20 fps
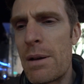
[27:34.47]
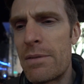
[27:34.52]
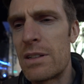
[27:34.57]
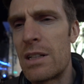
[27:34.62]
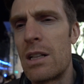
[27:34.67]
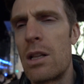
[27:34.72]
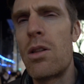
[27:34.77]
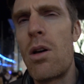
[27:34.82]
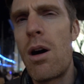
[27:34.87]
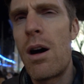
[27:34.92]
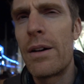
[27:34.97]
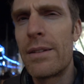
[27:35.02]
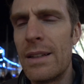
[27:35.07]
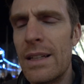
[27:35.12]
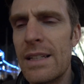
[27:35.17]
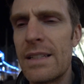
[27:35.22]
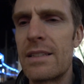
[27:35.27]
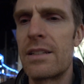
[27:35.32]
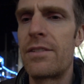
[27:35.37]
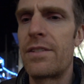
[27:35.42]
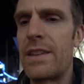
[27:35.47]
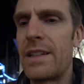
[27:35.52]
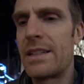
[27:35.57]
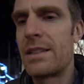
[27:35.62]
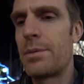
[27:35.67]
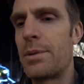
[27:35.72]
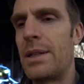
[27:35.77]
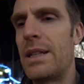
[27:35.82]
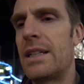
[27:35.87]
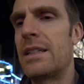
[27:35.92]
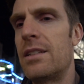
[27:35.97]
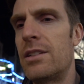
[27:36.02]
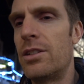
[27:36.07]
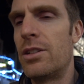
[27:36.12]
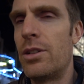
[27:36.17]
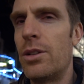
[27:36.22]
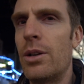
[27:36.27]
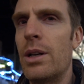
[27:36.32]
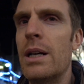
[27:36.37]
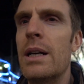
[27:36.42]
have a long list of things we need to do,